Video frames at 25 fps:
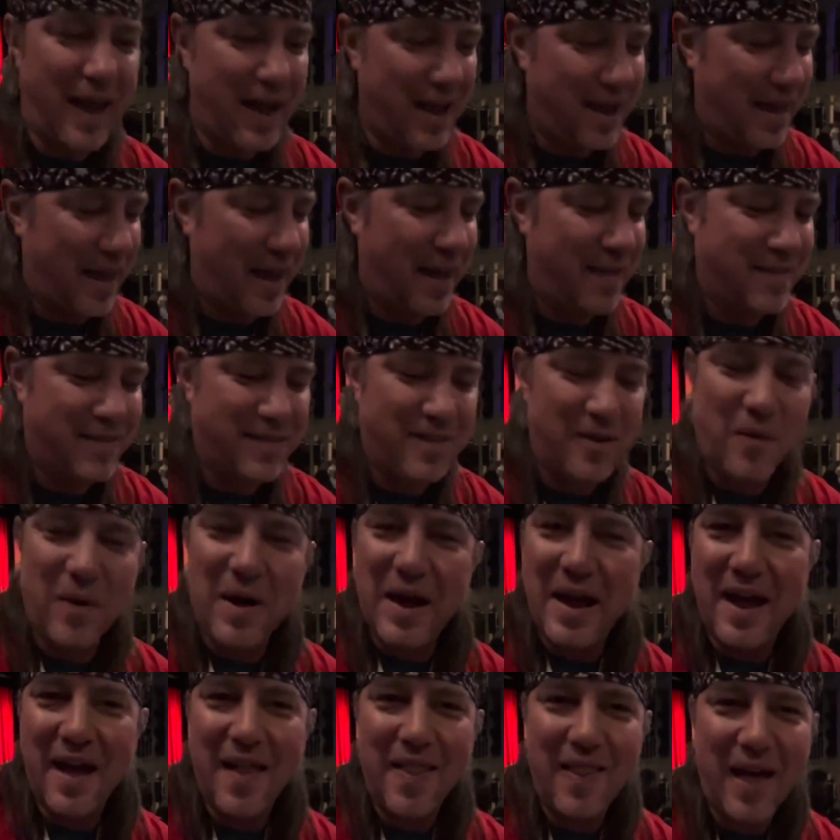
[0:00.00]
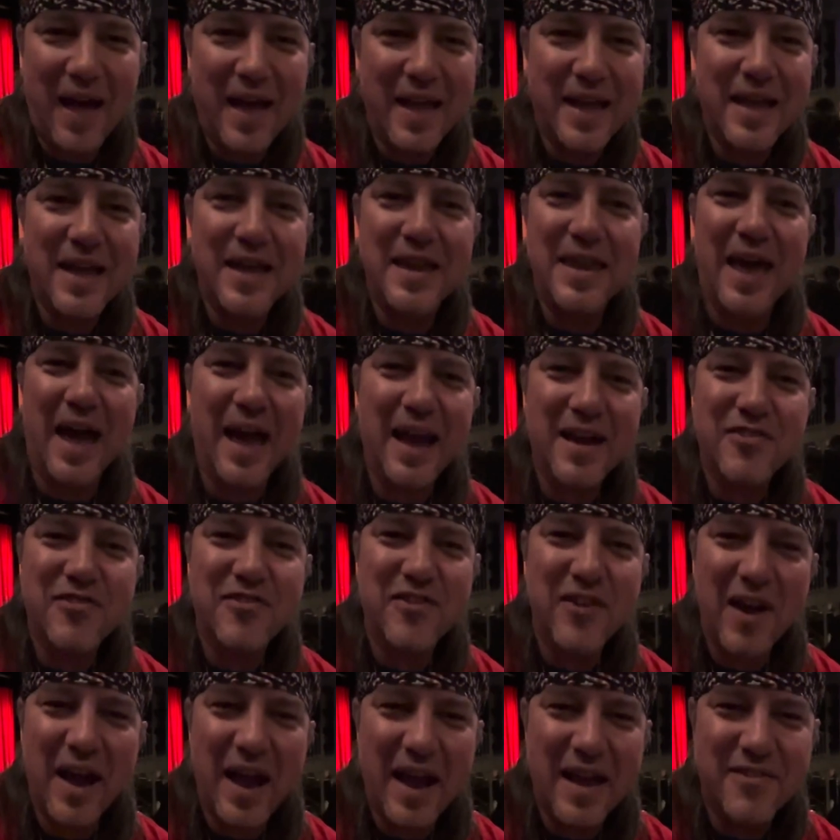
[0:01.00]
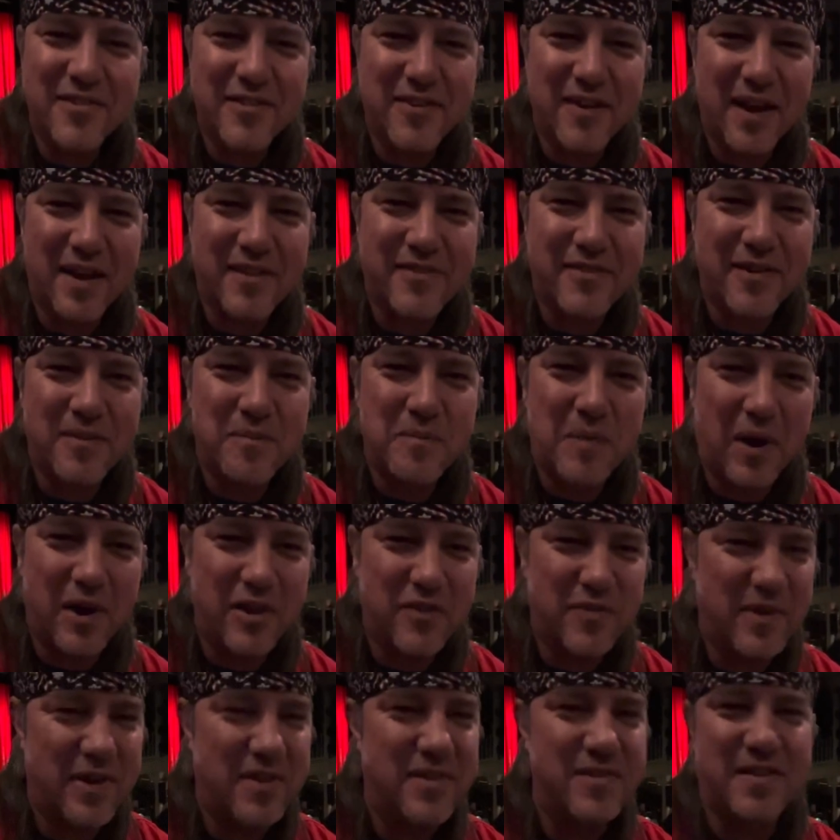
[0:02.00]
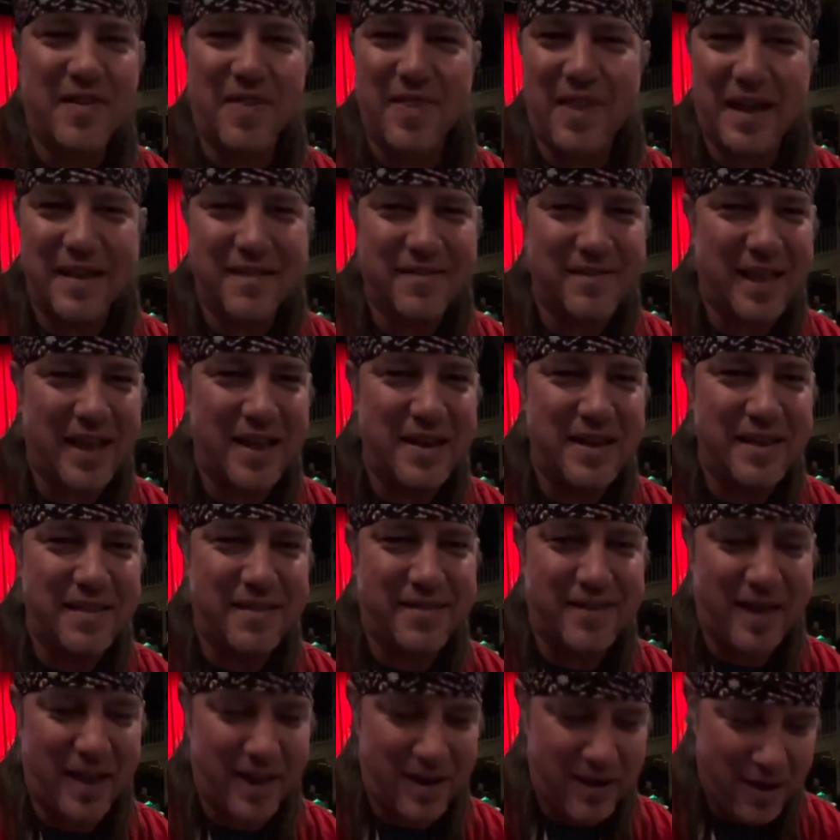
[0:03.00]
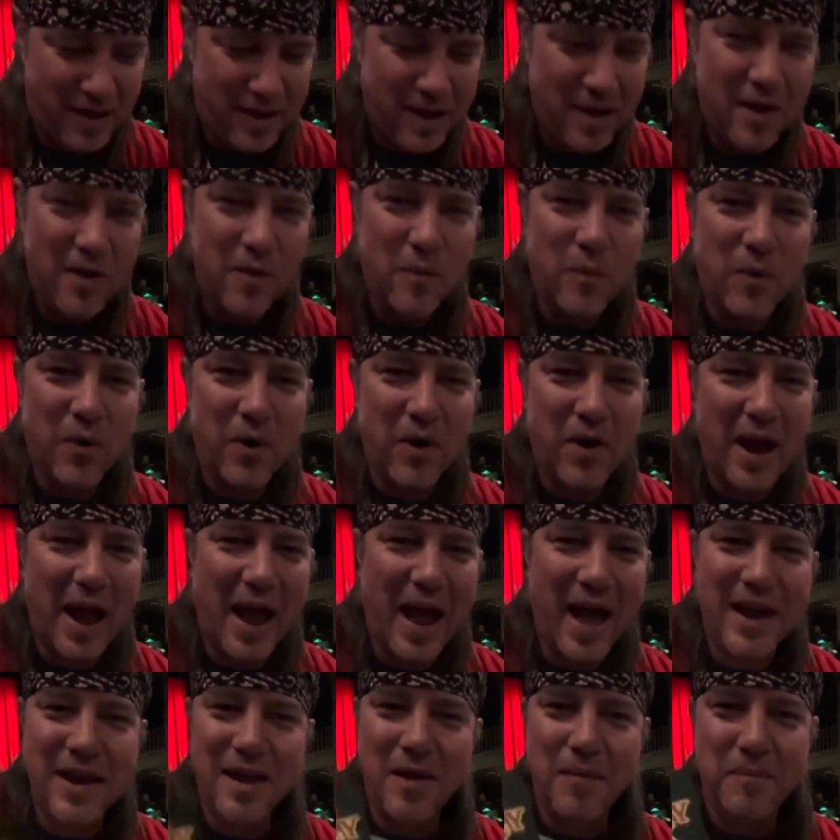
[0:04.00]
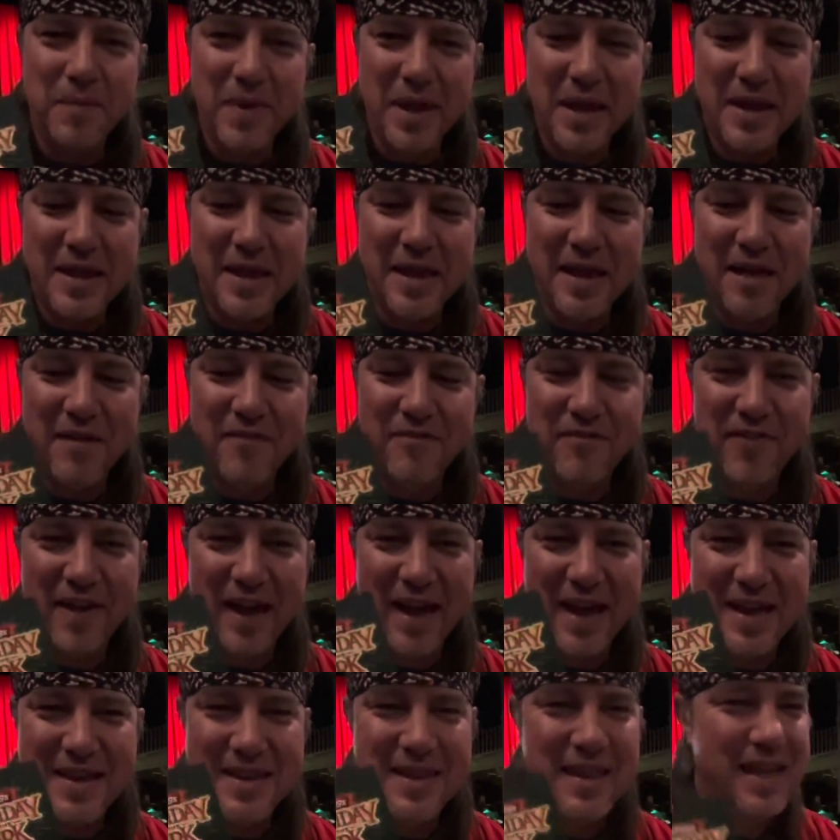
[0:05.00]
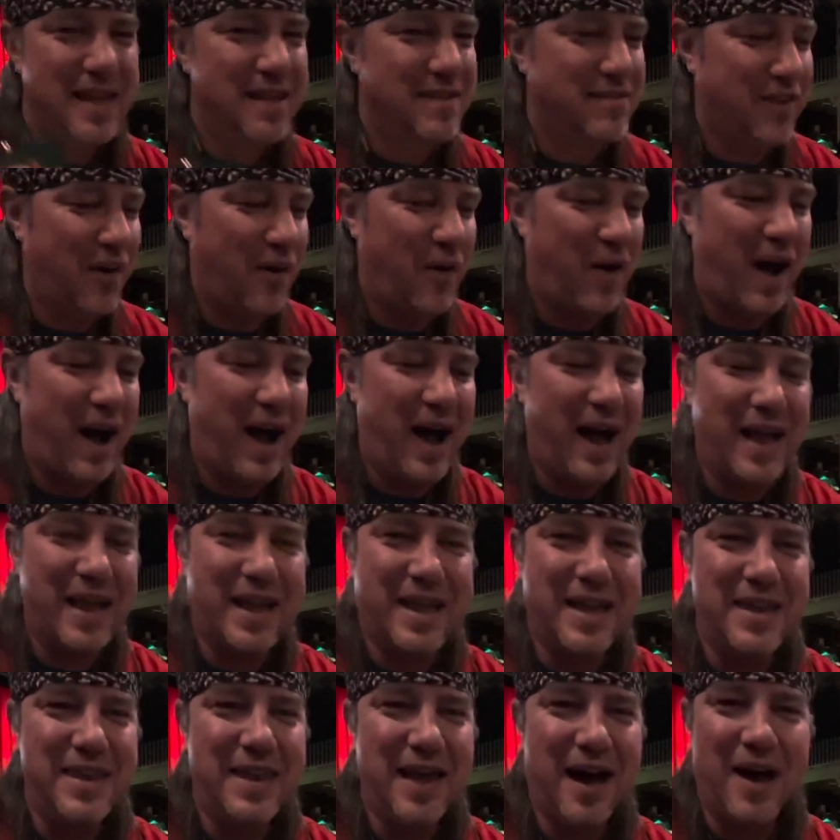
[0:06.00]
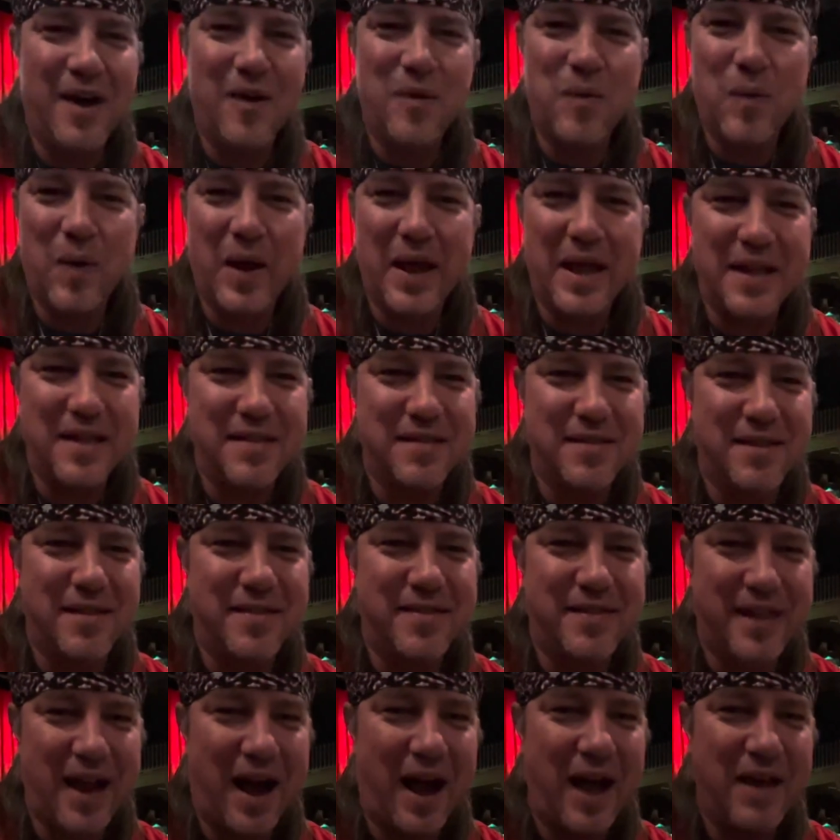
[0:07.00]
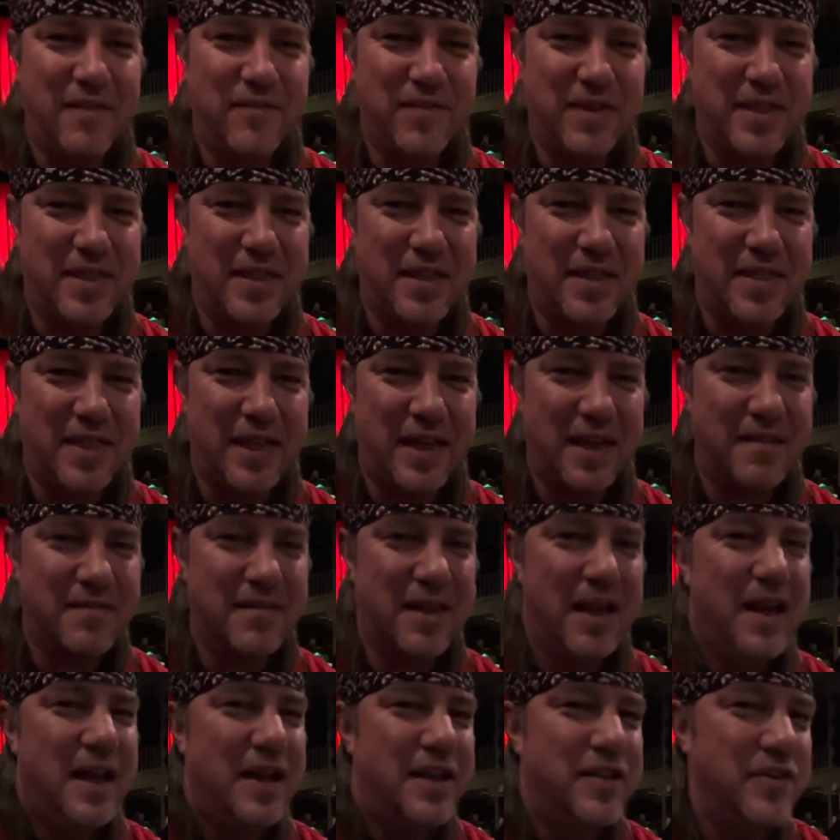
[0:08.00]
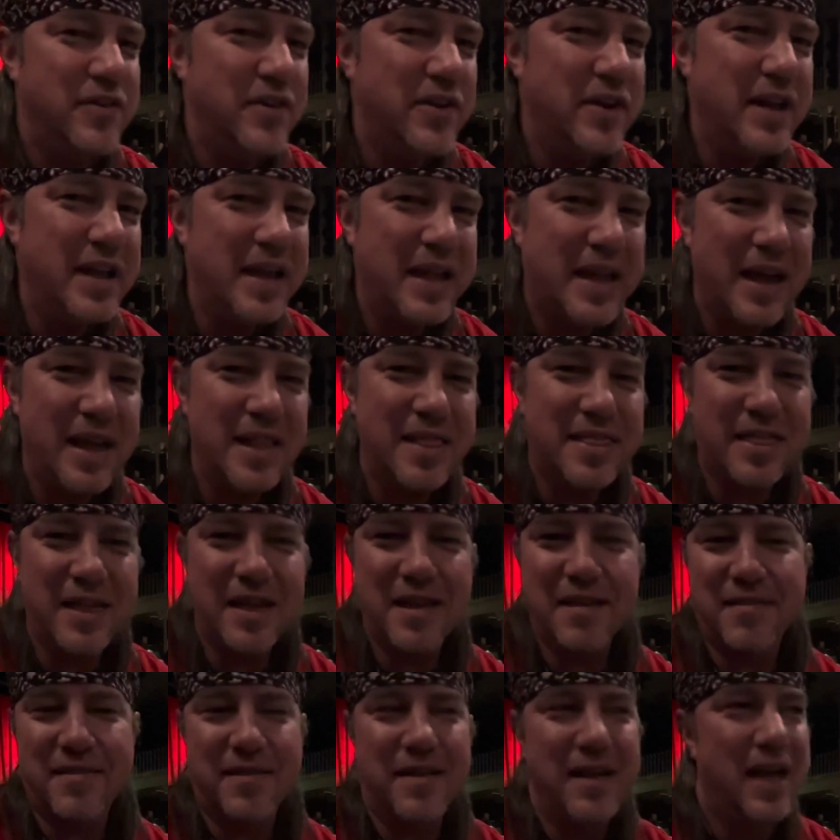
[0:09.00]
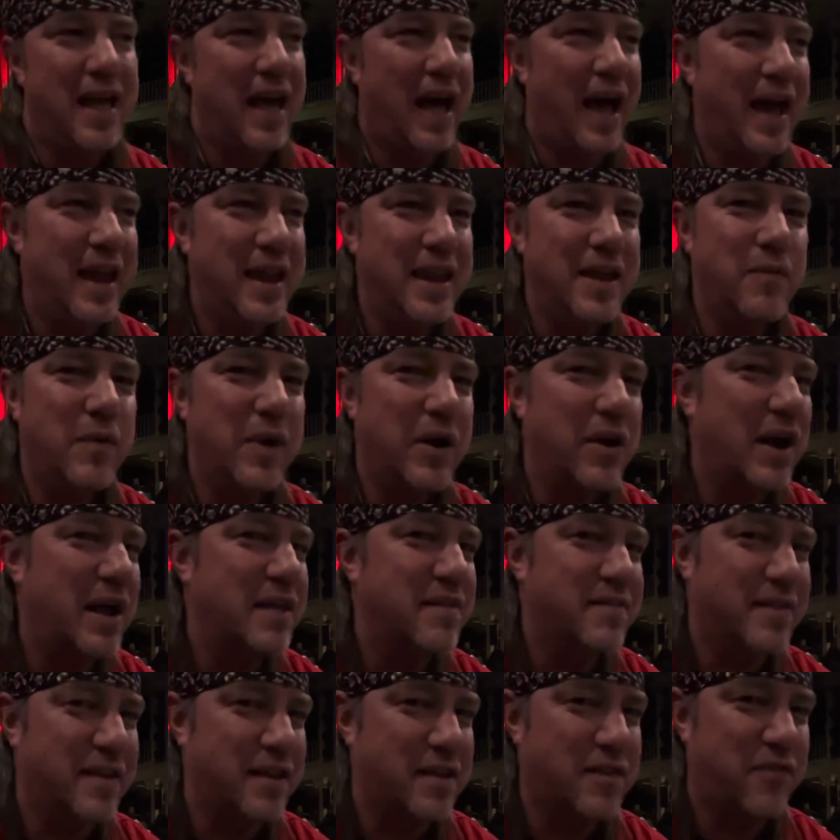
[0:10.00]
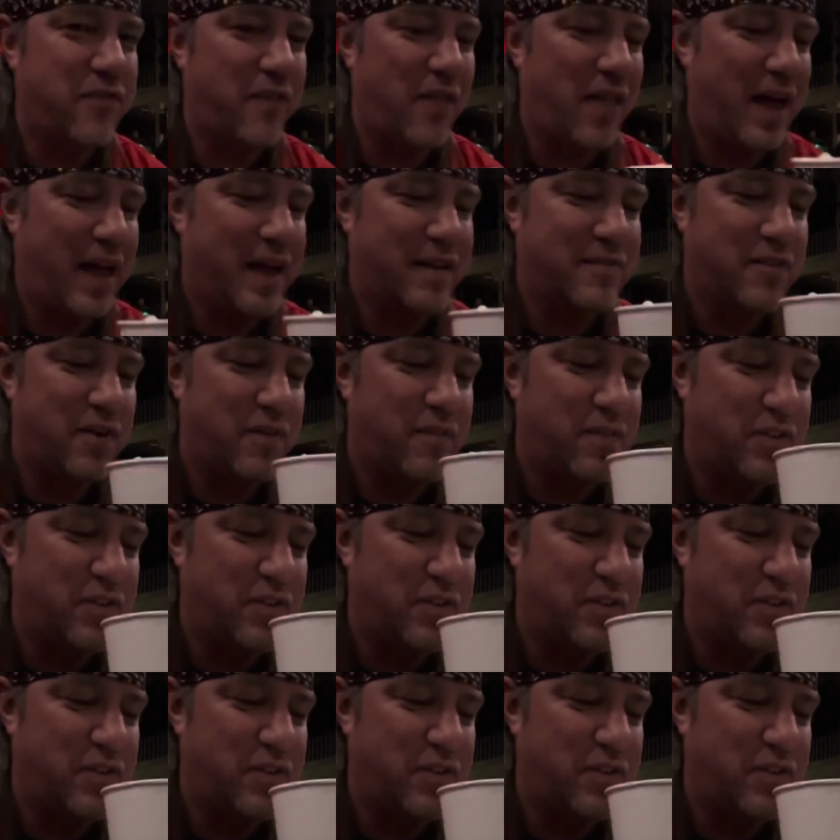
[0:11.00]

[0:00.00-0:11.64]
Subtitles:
Yeah, that's the way I like it. Extra, extra, extra marshmallows. And like Sandy said, we're at a media event, so I cannot wait to dive into this. And you can get this anywhere at Six Flags Over